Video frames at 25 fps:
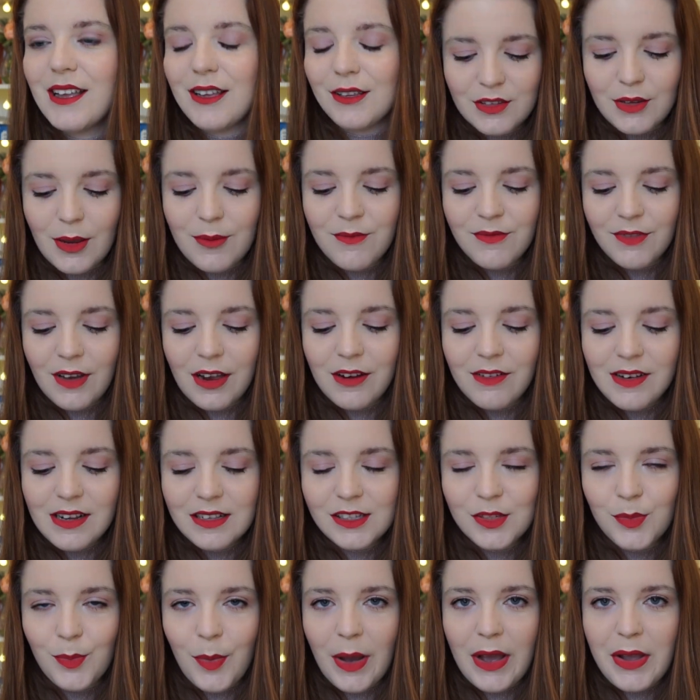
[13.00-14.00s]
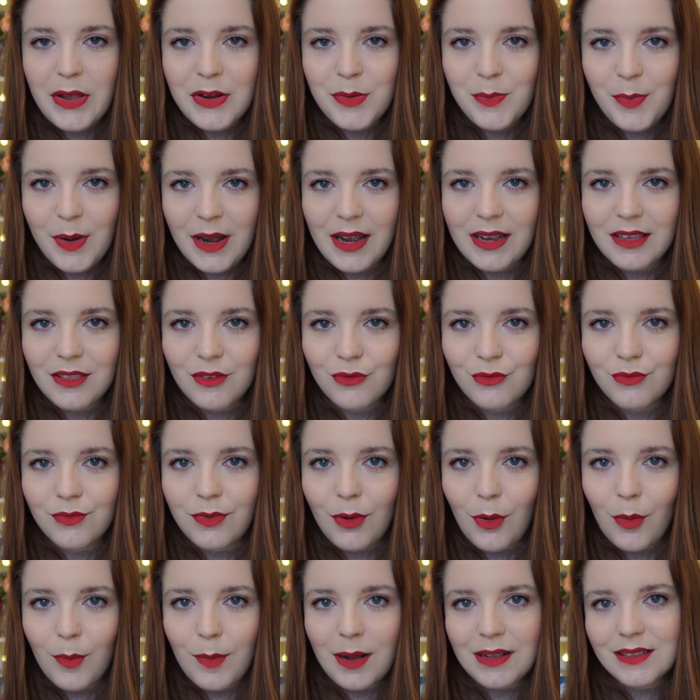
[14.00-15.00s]
So I'm very inspired by the
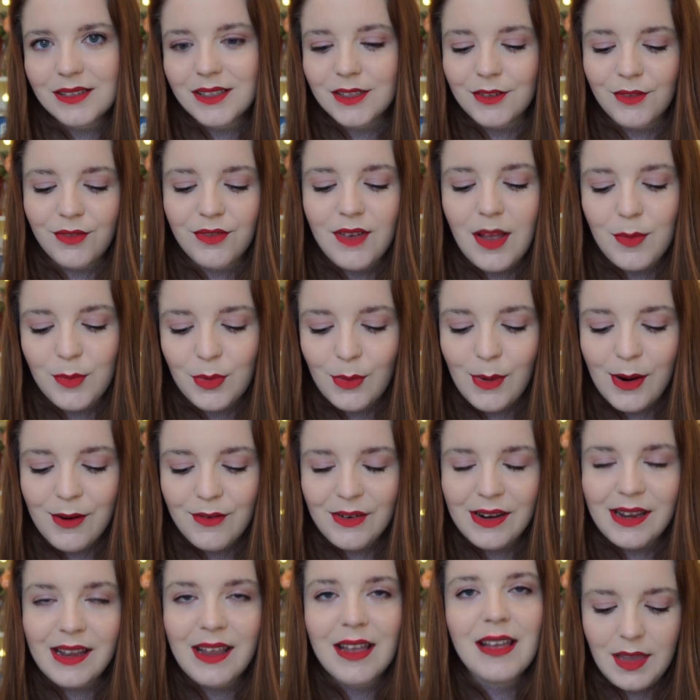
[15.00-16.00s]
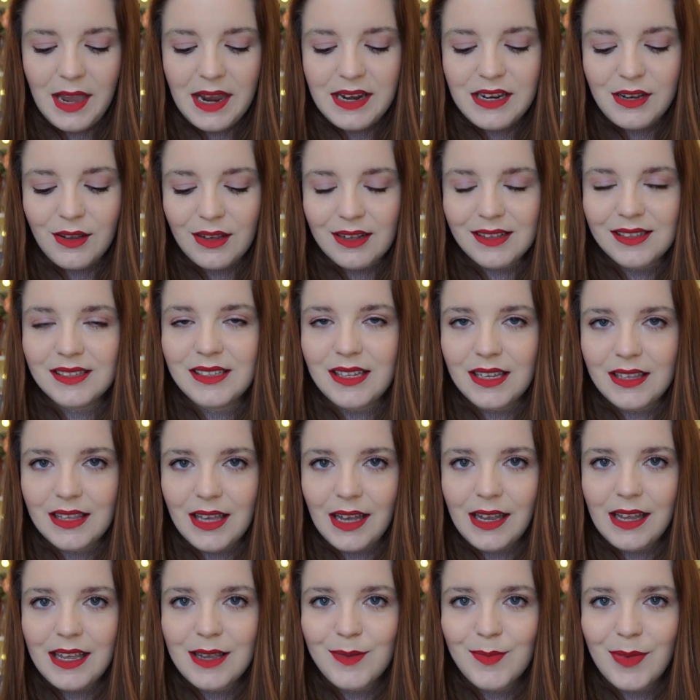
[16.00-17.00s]
romance of February, and you can see
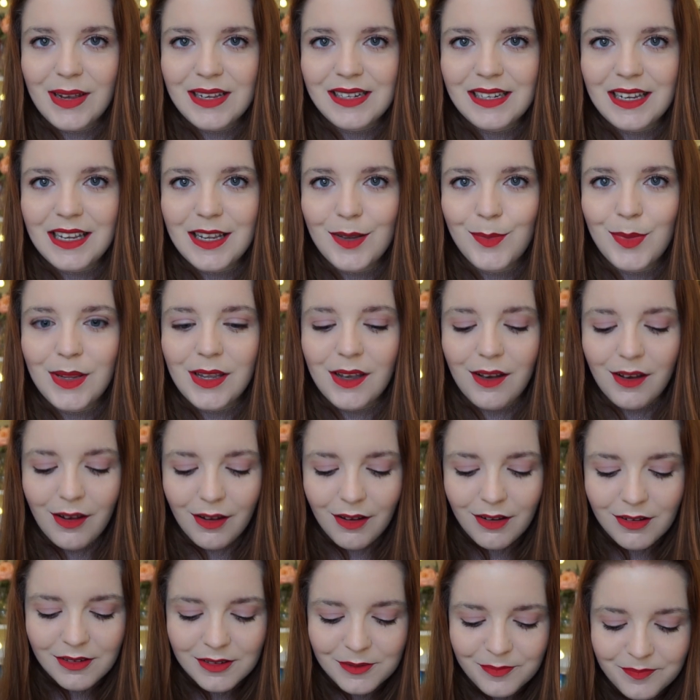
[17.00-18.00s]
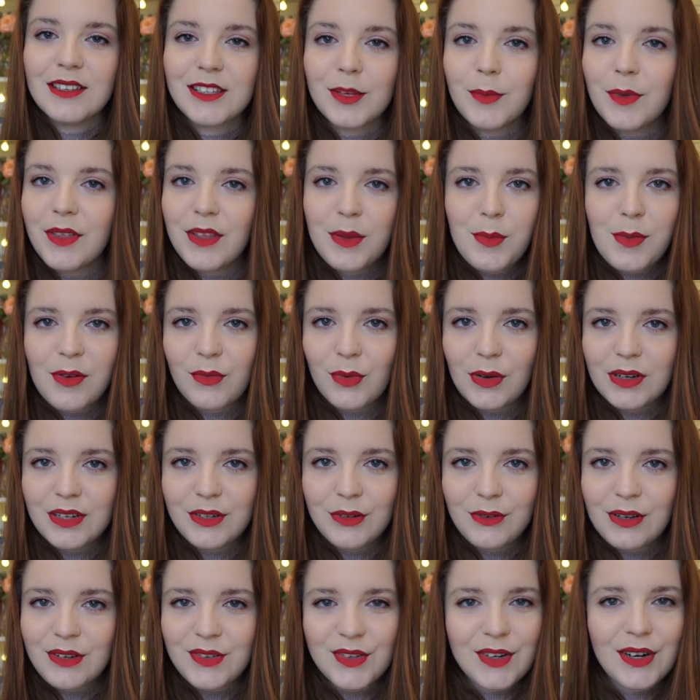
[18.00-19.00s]
that in my TBR. Some of them I've wanted
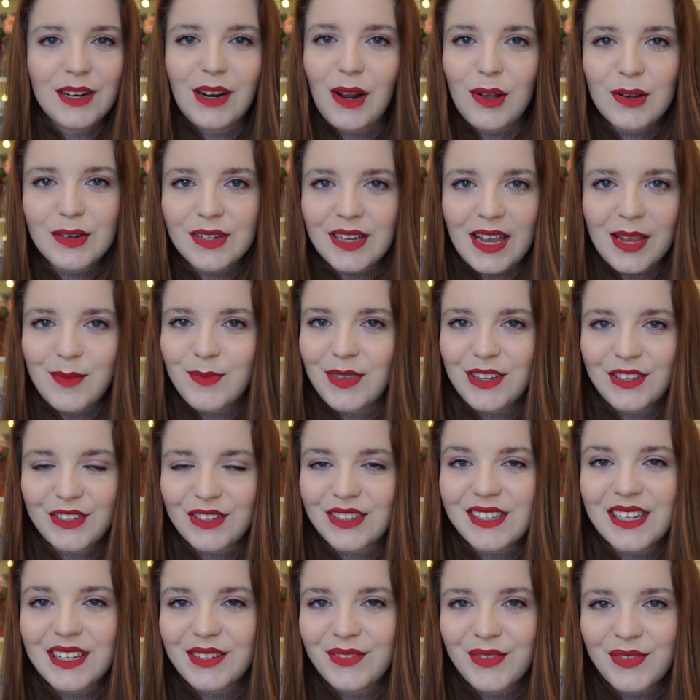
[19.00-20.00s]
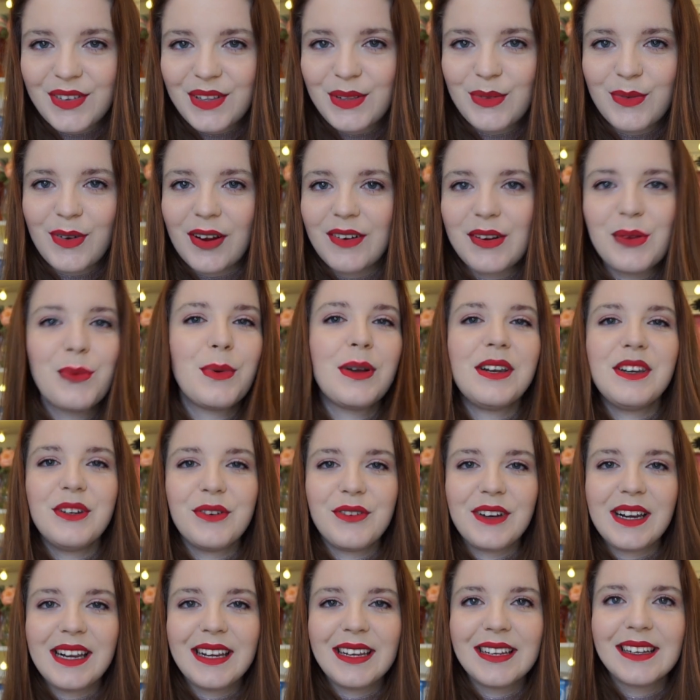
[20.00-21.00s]
to read for a long time, they just didn't feel very
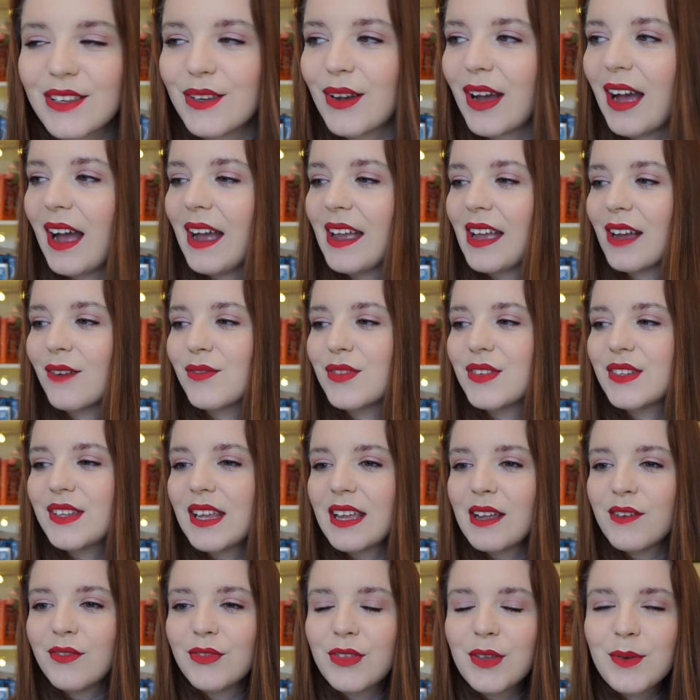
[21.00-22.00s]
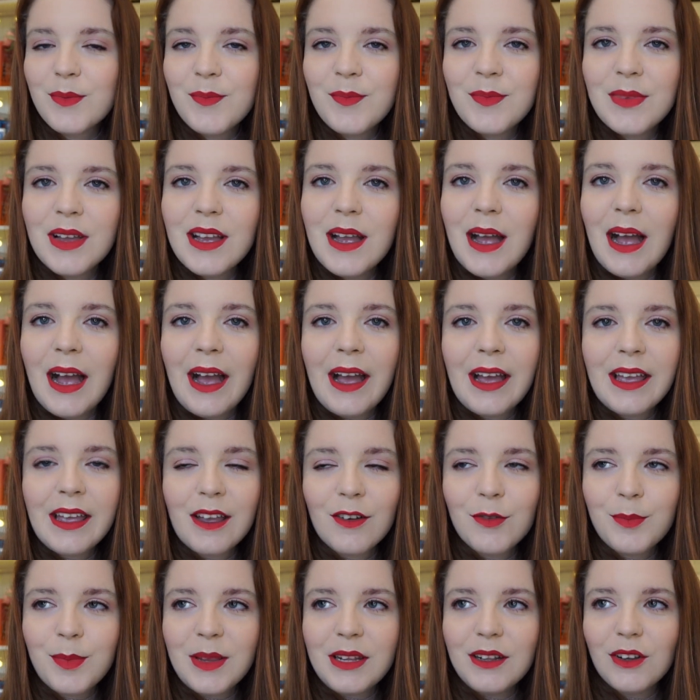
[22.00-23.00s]
wintry. So I have saved them. I
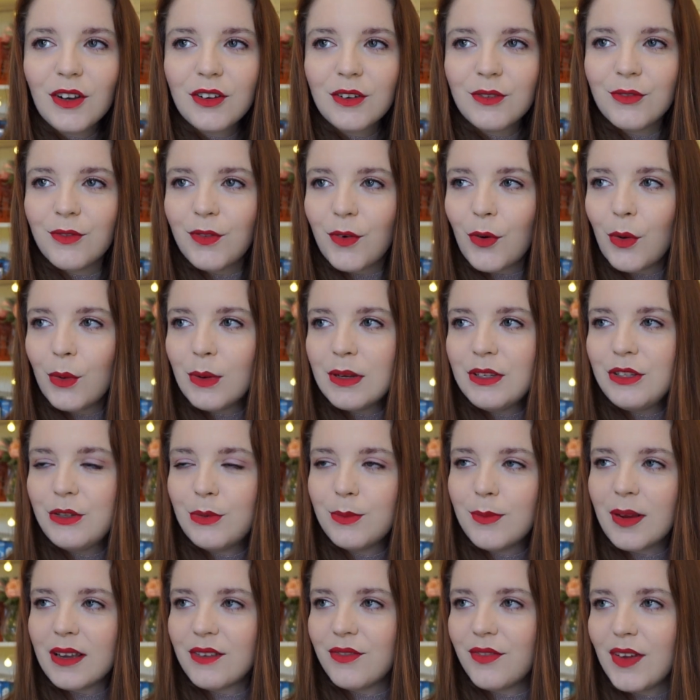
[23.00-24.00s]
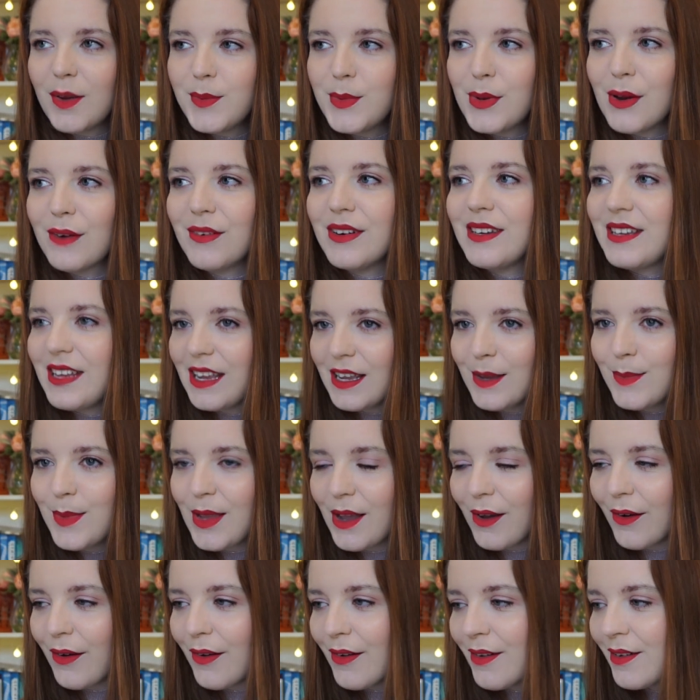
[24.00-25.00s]
have been looking forward to my February
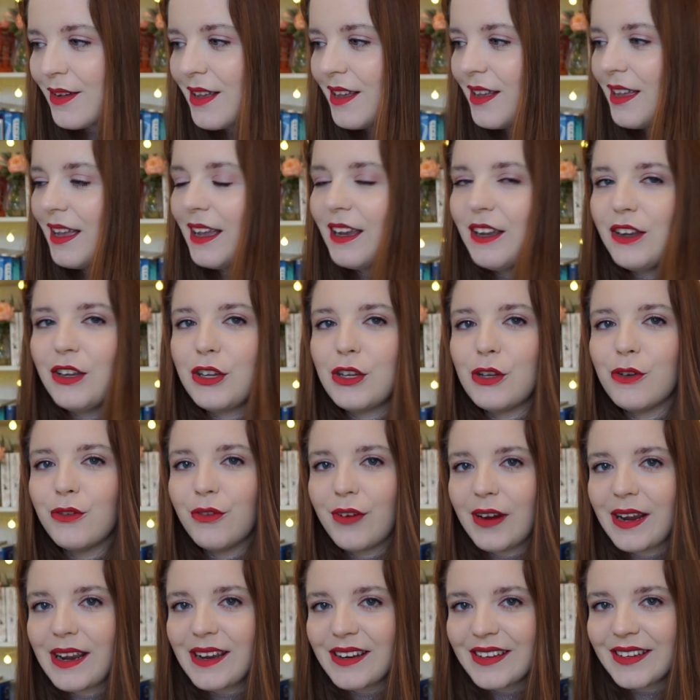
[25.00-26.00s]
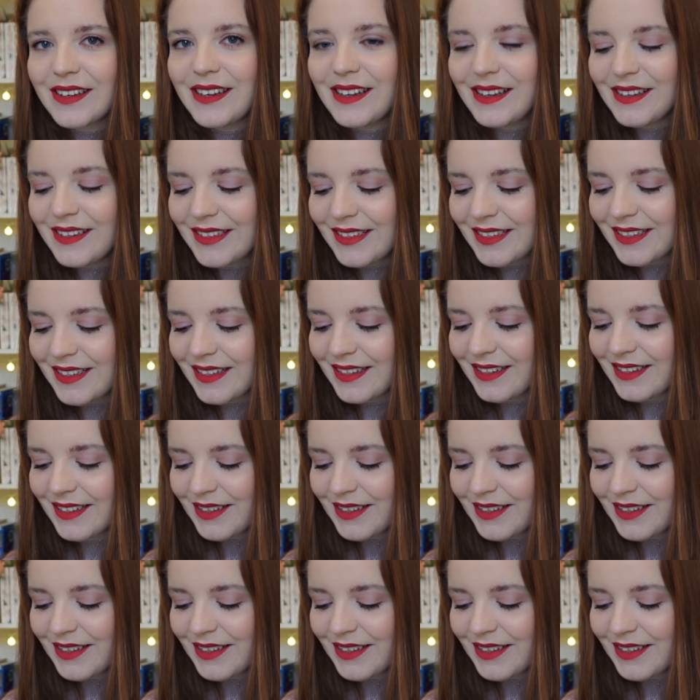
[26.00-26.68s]
TBR and curating it.